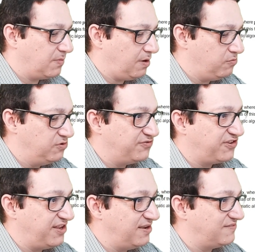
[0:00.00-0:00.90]
We'll use
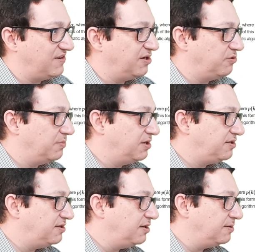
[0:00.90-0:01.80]
k as argument
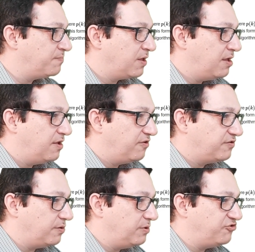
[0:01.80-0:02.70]
here.
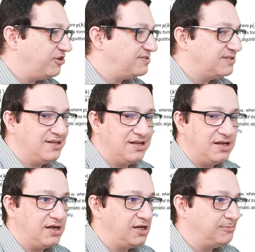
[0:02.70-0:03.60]
So we'll just
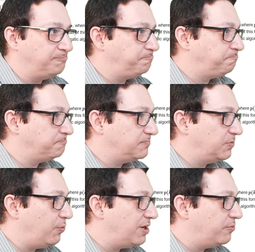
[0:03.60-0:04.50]

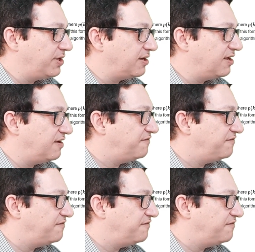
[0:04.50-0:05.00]
well, we can have